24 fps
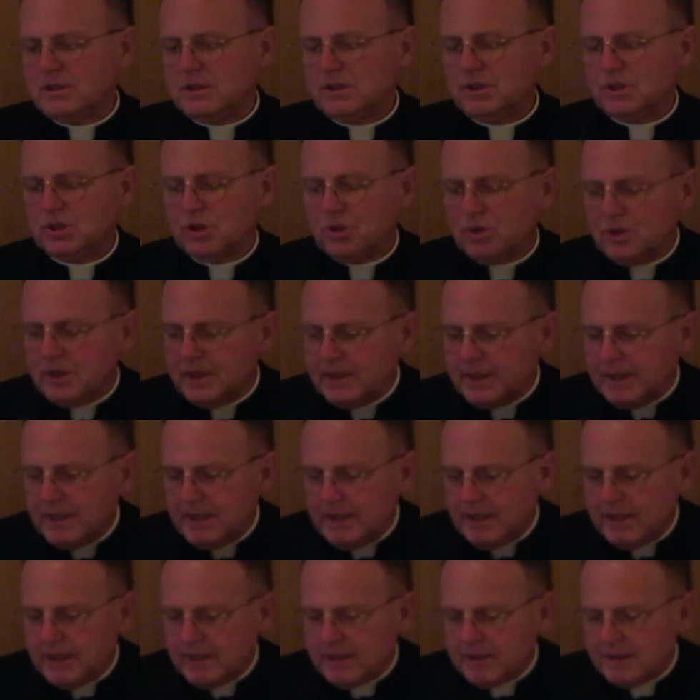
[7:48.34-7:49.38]
So
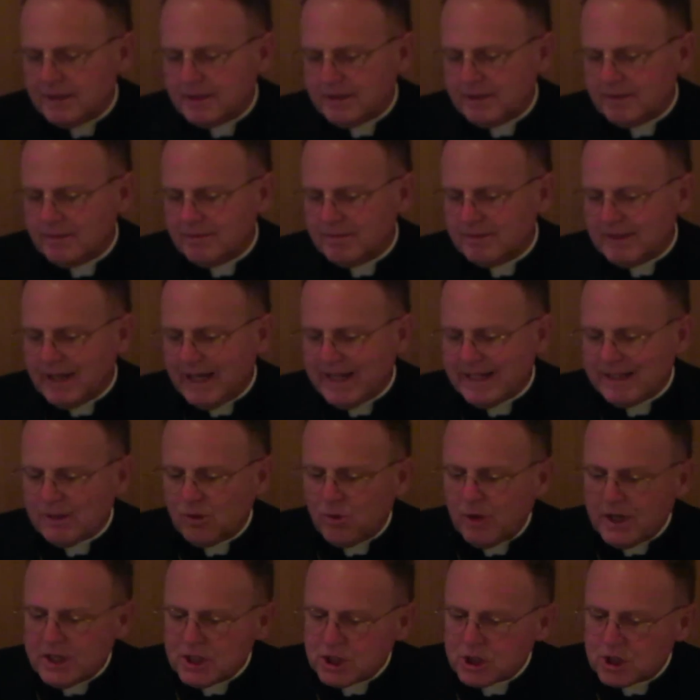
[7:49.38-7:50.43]
that
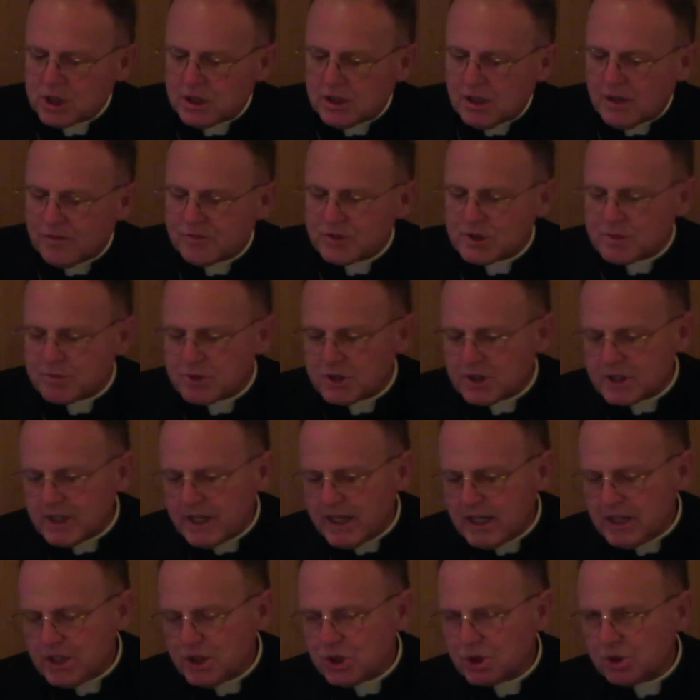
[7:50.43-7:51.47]
question of
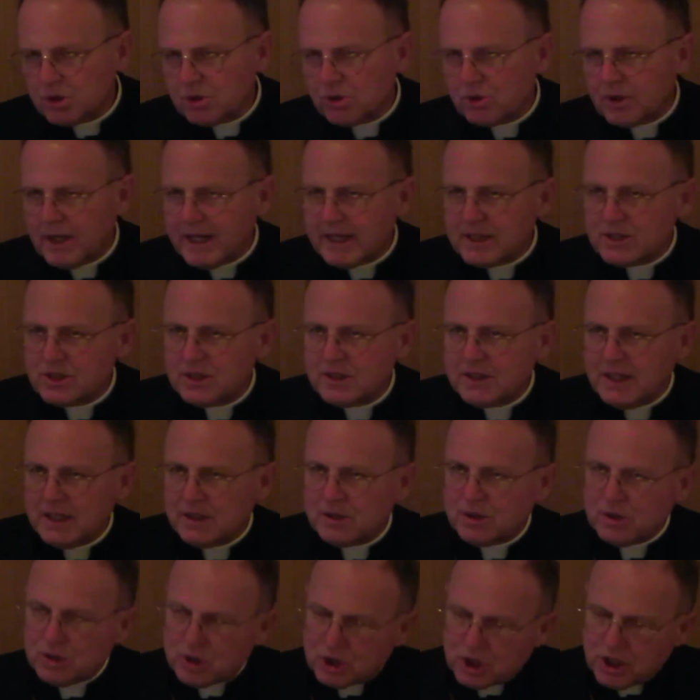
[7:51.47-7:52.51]
substantial or
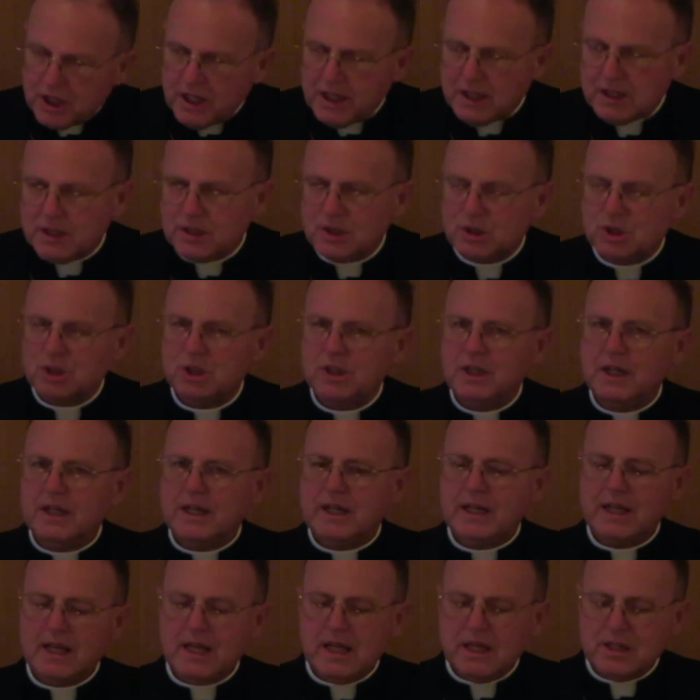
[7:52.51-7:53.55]
accidental change
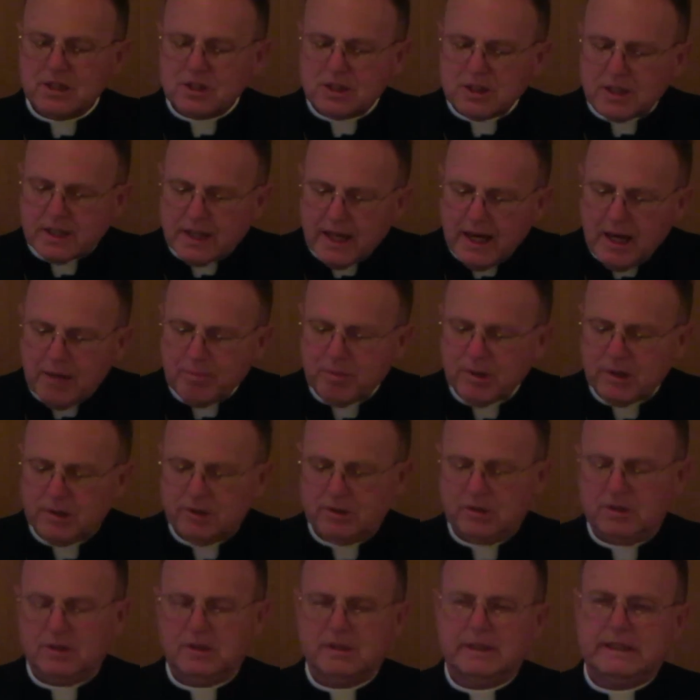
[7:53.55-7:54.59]
is
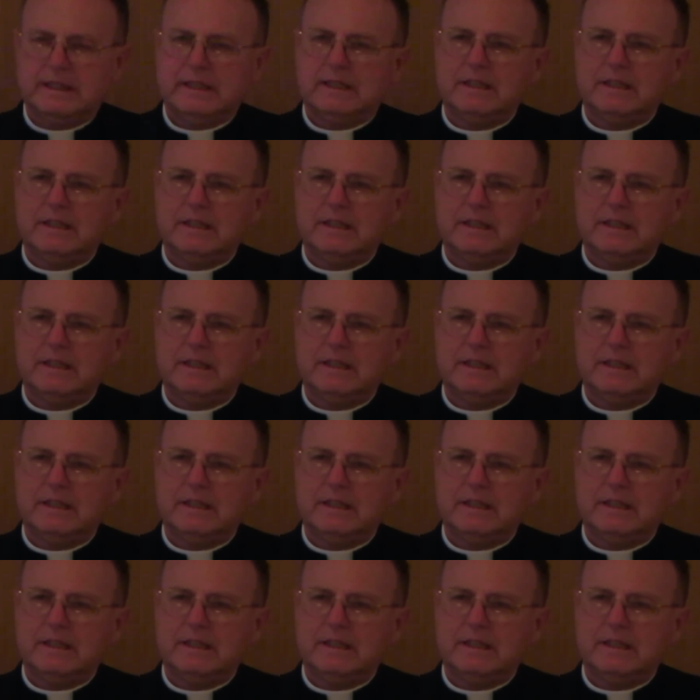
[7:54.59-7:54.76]
capital,